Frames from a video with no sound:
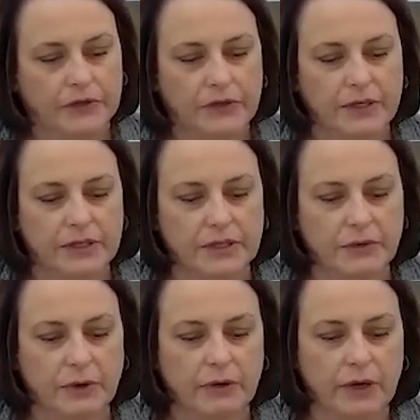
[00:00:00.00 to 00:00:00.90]
So this is
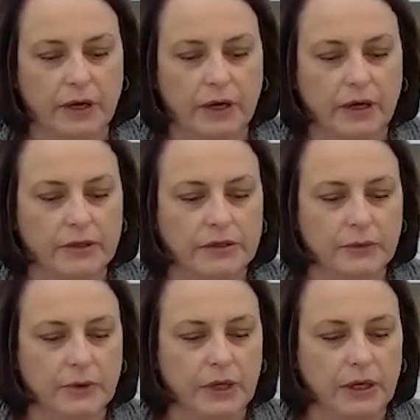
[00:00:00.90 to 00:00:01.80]
rotary cutting.
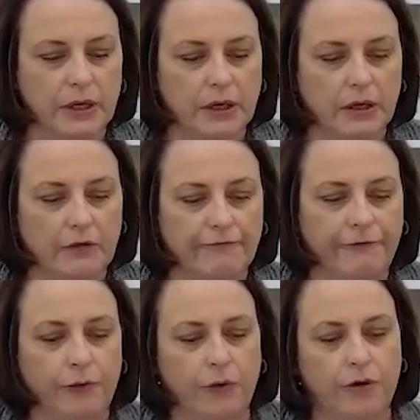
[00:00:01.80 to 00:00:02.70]
So we need
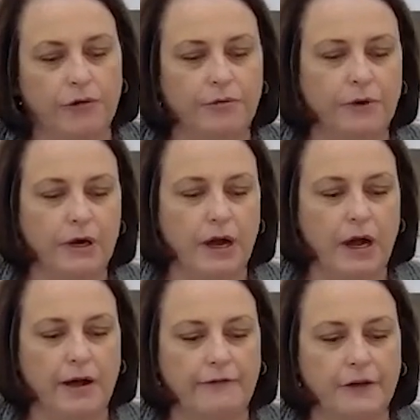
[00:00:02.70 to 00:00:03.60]
4
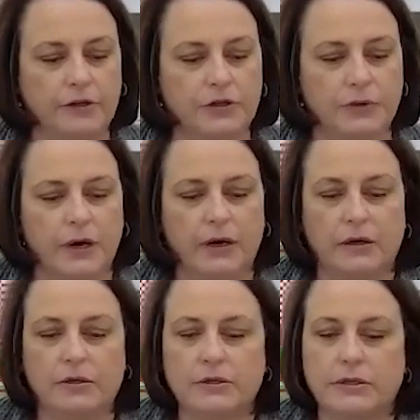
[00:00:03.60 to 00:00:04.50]
3.5-inch
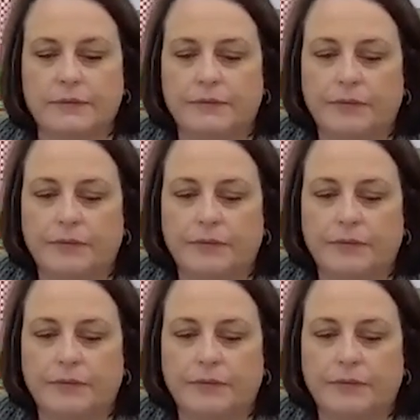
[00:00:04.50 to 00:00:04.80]
squares.